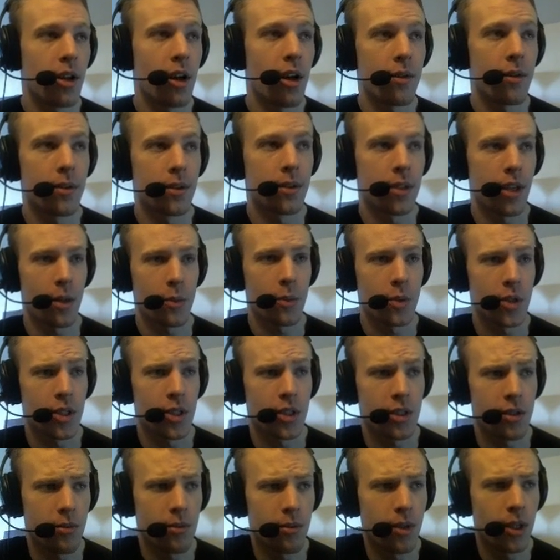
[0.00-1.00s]
oftentimes
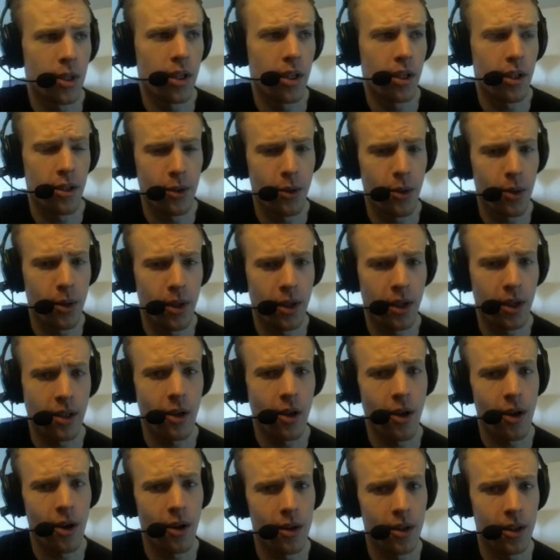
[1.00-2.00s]
she's just really annoying and
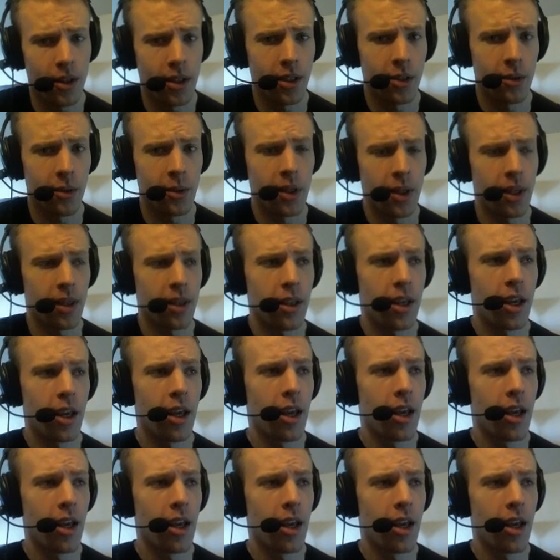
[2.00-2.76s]
hard to deal with.